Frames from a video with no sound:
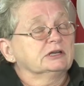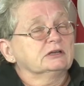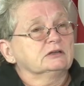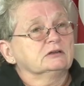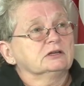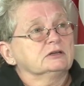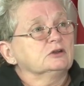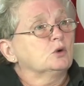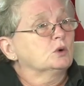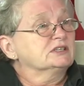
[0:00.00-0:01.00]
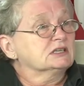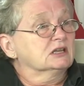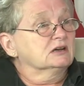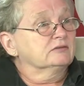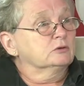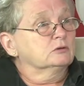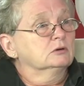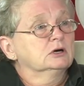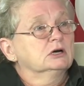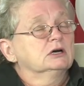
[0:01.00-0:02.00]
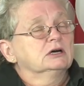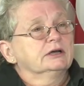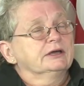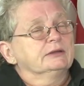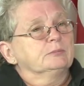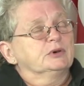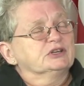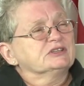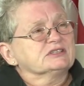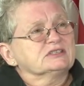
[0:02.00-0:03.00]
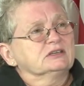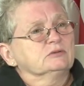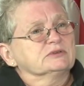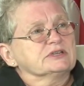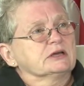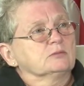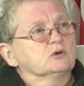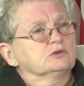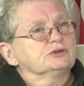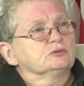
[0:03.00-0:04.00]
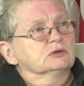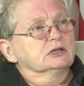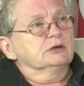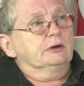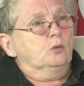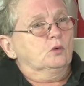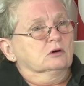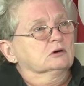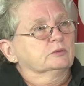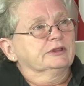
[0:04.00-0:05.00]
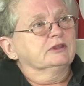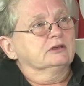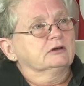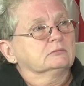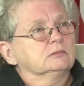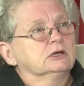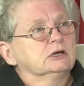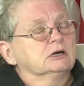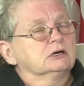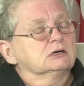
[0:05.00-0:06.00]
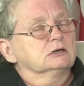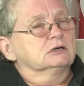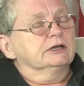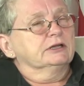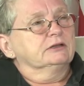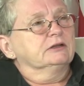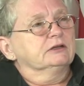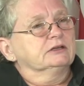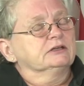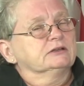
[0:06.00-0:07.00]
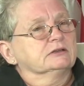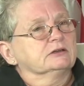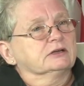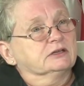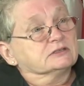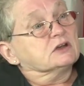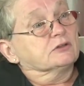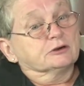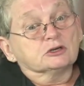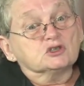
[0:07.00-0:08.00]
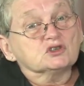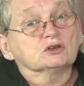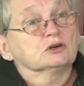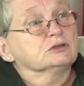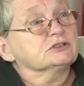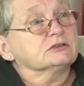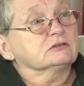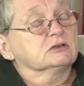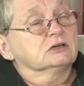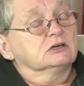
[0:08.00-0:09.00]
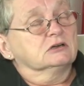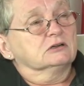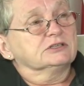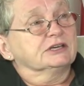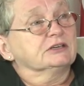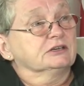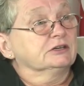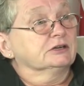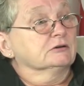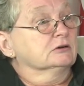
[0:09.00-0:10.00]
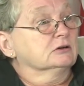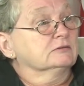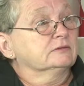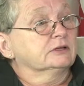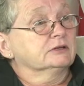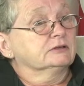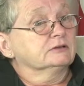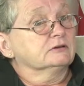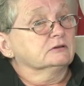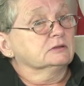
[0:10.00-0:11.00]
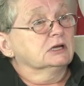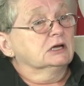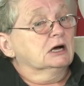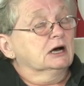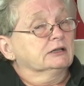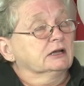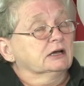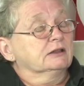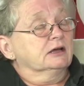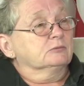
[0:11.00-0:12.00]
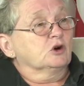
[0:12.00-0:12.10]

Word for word: and, and noise level. but the city was able to really work with them uh, and, and get, I guess, all their concerns uh, taken care of. And uh, I, am